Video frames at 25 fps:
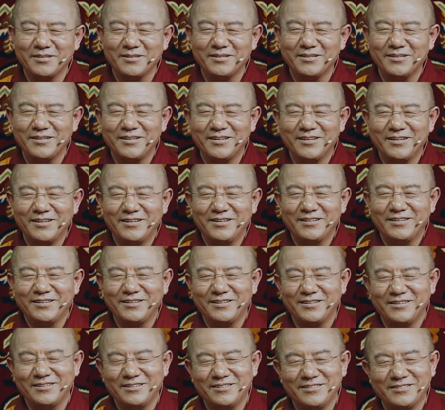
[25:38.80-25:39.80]
there
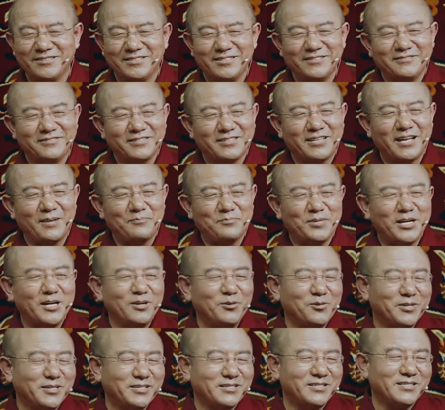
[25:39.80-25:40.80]
were
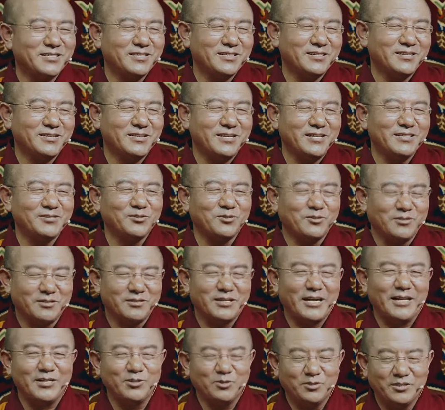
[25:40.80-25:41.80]
seniors who don't even
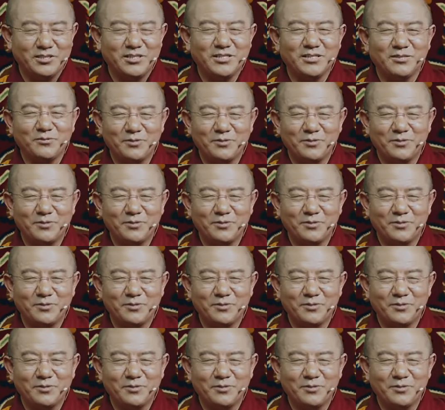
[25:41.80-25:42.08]
have